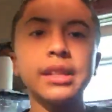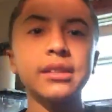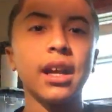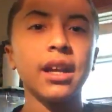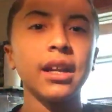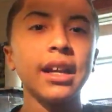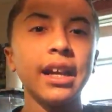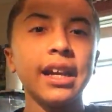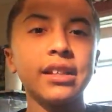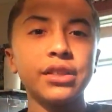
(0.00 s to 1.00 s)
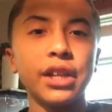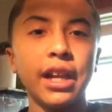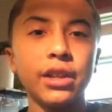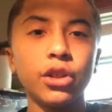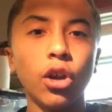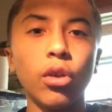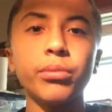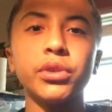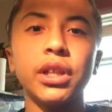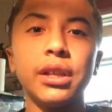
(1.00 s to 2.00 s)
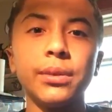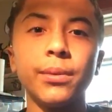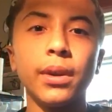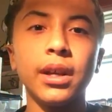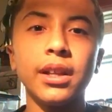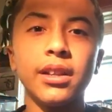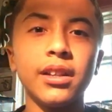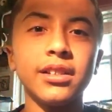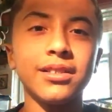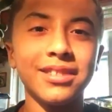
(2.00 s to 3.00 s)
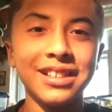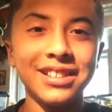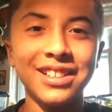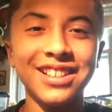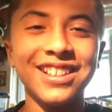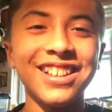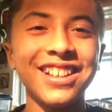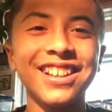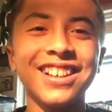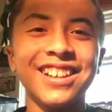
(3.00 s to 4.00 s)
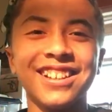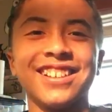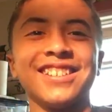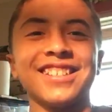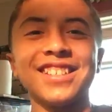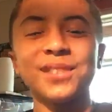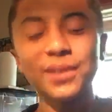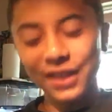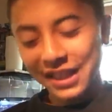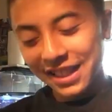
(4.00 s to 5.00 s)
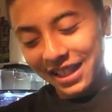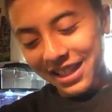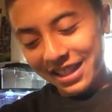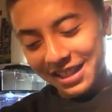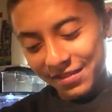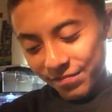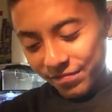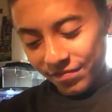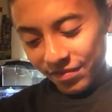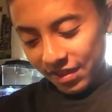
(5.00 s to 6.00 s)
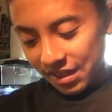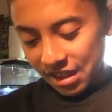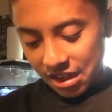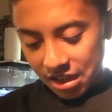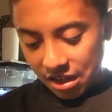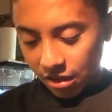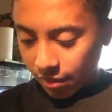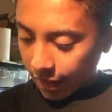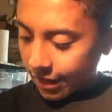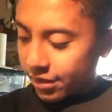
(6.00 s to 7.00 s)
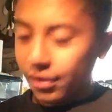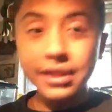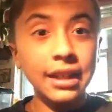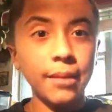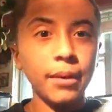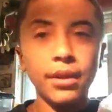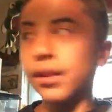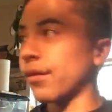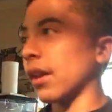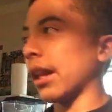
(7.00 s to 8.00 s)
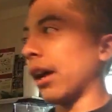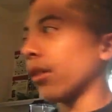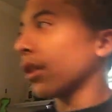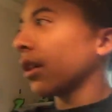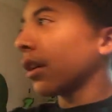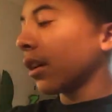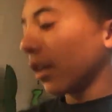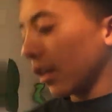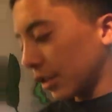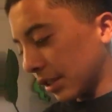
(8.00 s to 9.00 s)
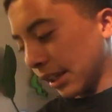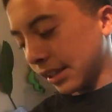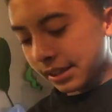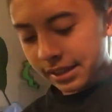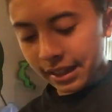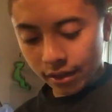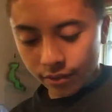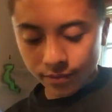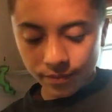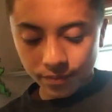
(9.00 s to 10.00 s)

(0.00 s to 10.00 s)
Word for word: he's not, he's a change. OMG, what? Because, uh, because of what I said. Okay, so this time nothing fell out. Let's just set this down.